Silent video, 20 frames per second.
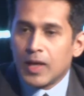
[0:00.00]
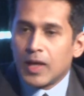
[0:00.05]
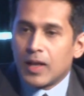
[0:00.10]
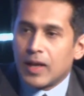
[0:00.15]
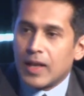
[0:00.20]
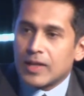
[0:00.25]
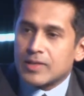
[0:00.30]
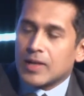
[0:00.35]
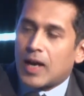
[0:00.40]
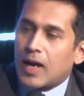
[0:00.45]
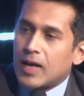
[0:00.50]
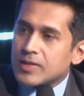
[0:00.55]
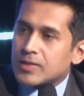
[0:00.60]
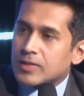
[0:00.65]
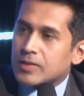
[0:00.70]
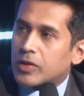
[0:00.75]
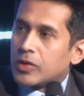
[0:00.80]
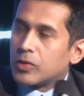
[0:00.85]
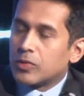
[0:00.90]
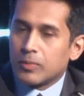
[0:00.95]
Let's
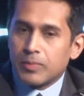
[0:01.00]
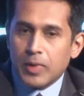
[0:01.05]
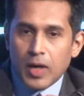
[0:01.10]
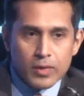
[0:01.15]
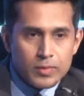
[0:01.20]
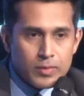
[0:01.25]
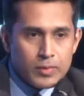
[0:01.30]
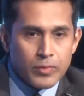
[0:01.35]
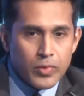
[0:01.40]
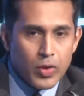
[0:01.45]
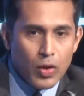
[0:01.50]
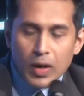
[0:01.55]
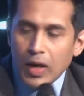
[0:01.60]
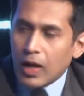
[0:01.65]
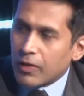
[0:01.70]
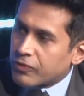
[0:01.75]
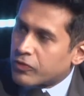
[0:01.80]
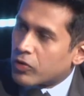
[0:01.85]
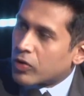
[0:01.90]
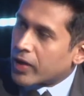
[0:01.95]
ask you about your
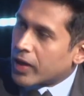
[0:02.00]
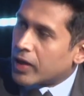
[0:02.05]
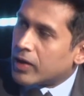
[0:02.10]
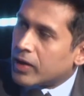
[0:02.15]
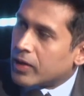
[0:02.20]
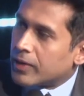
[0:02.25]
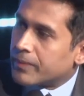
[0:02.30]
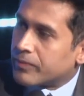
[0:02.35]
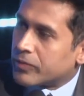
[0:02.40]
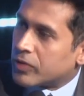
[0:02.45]
love for India.